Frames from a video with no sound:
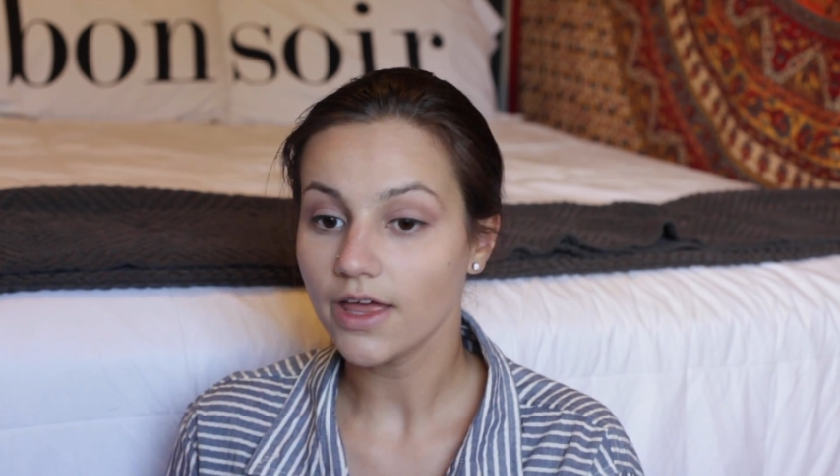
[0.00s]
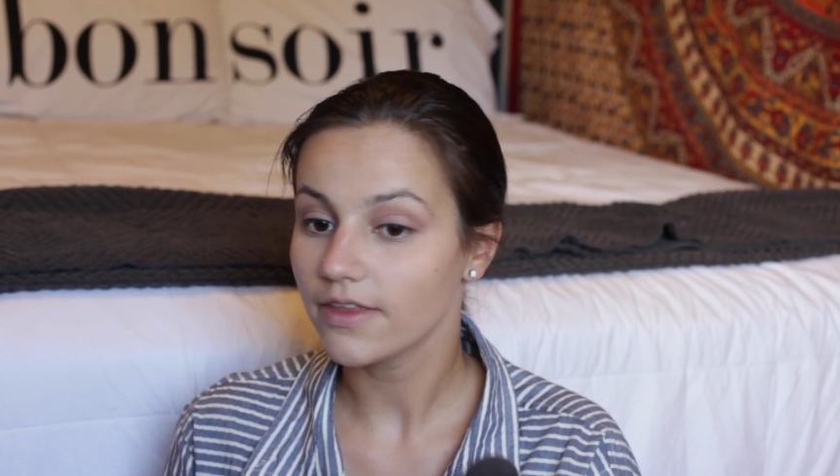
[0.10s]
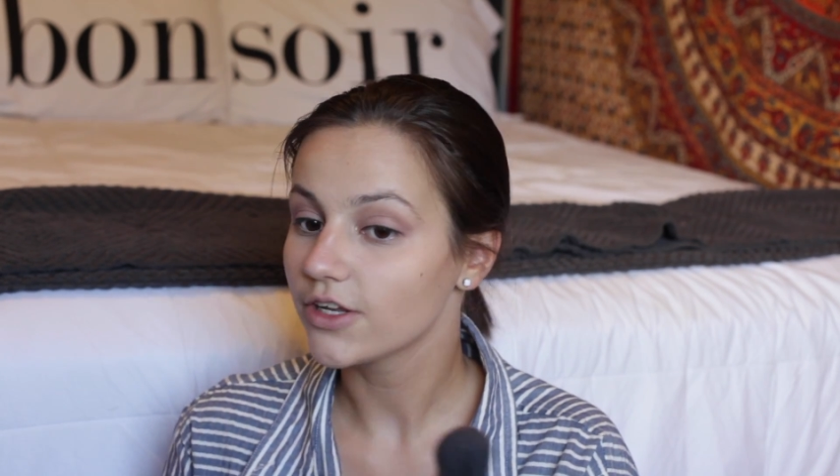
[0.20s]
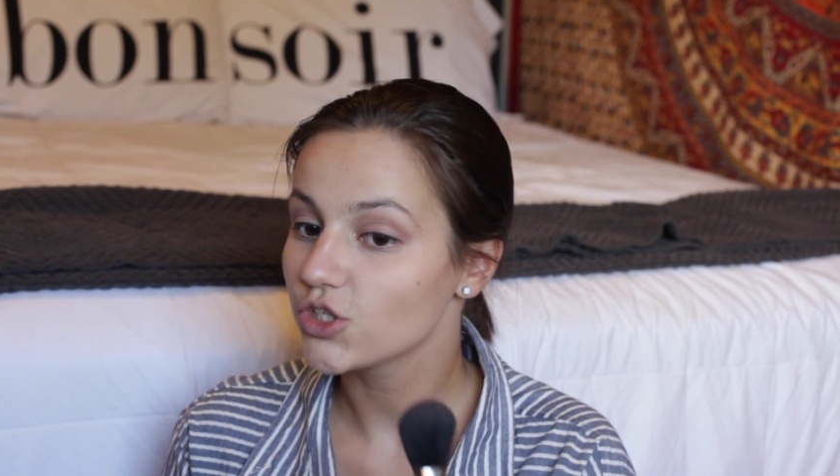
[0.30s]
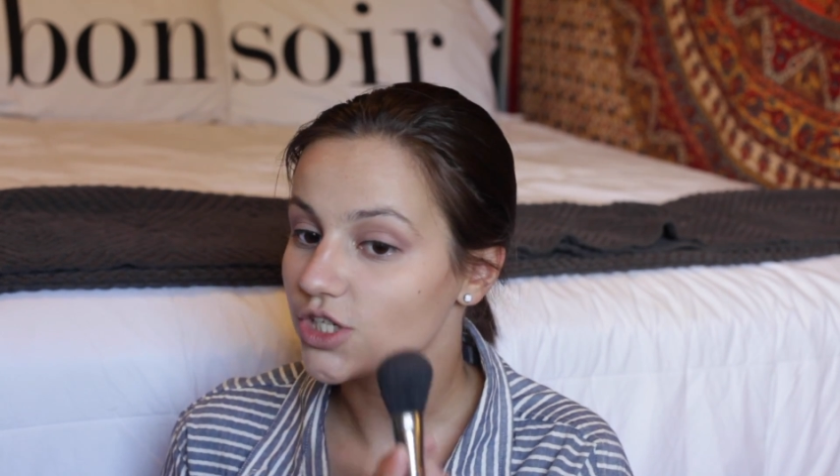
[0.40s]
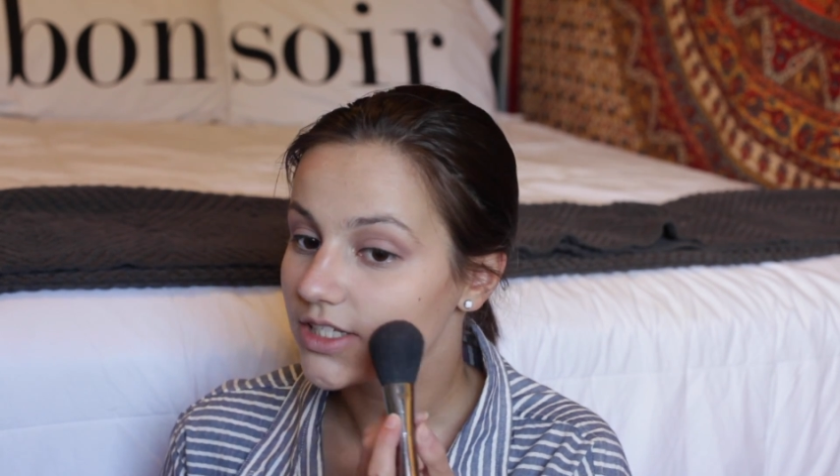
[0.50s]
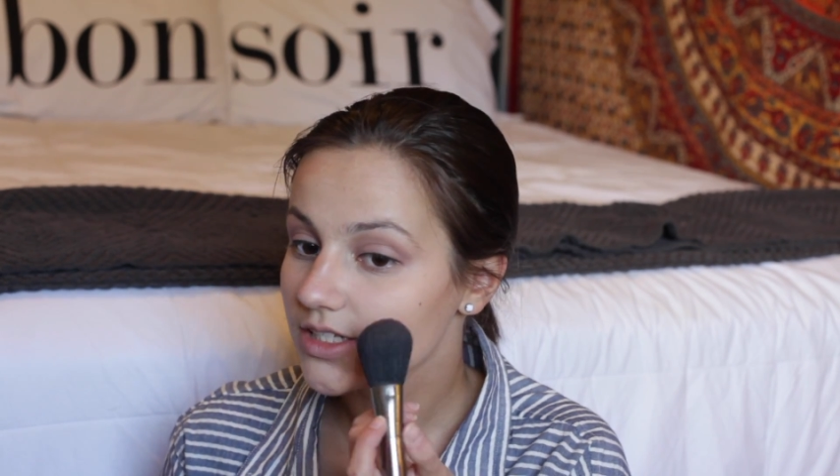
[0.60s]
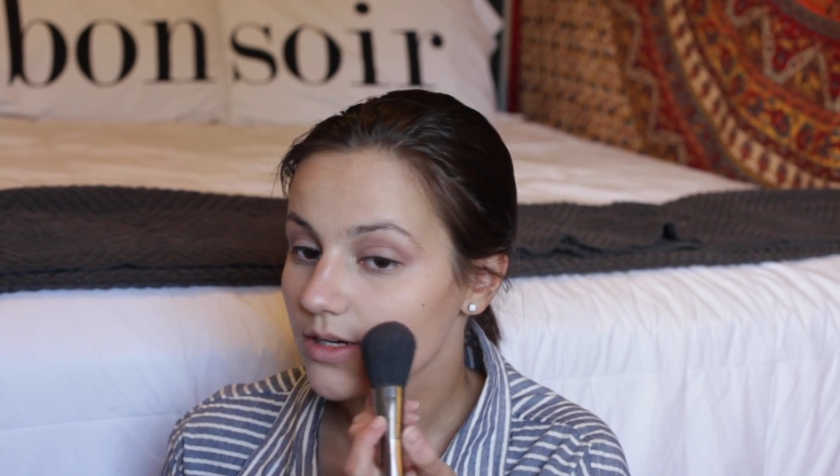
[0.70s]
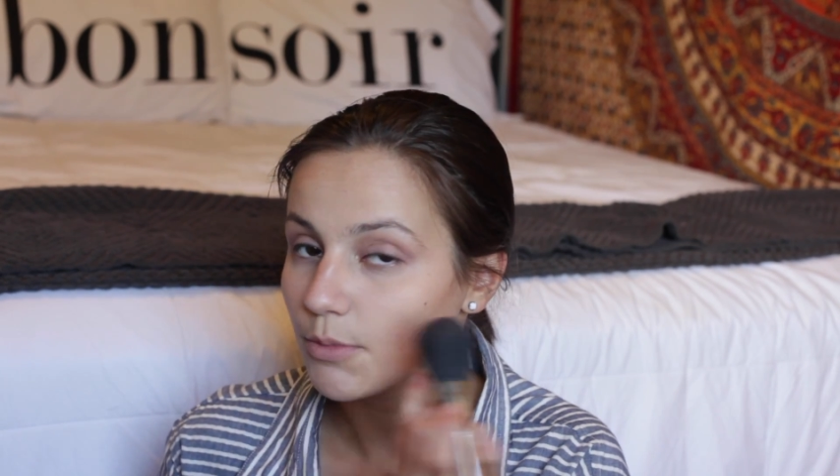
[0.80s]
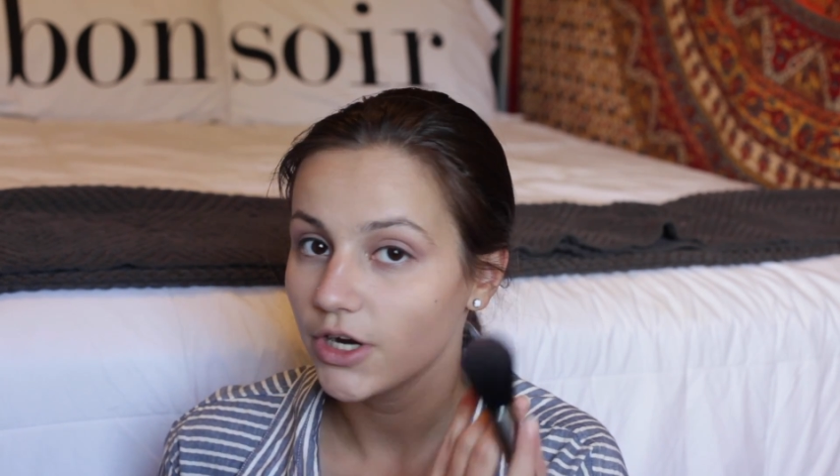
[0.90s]
and then
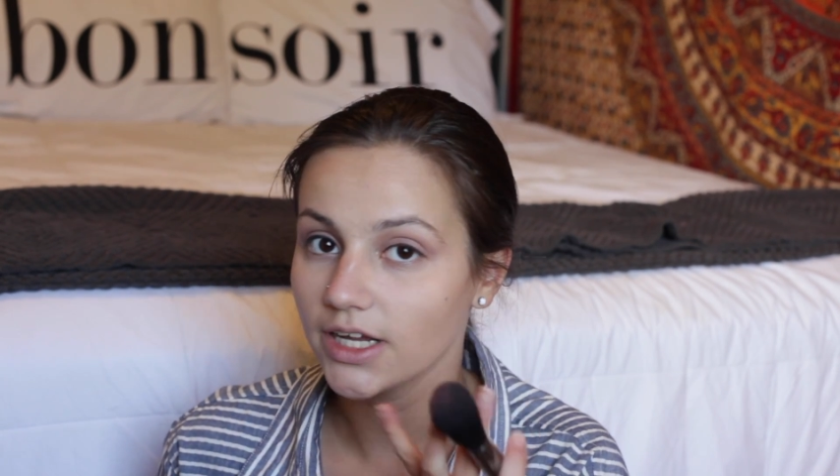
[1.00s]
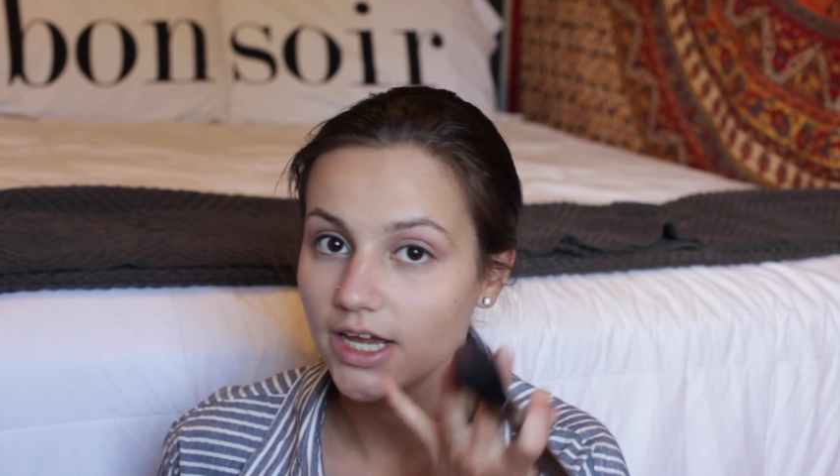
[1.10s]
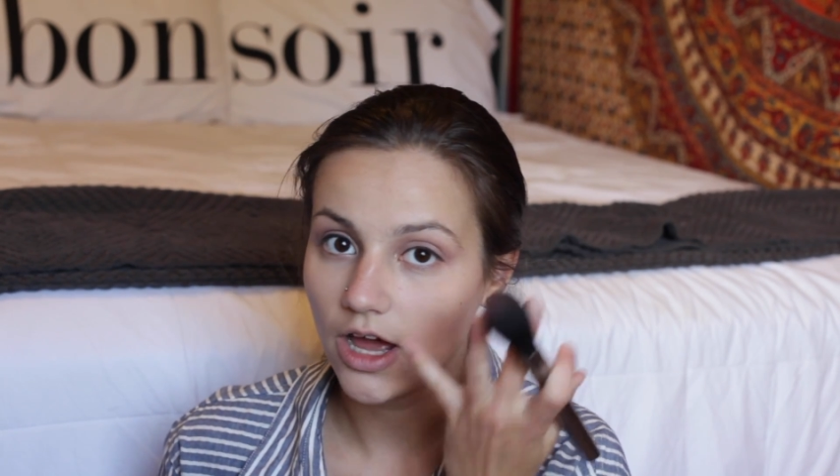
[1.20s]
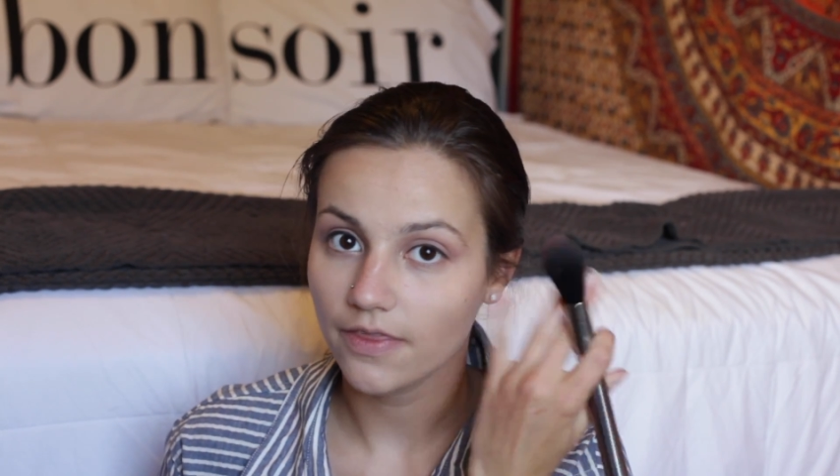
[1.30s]
just putting it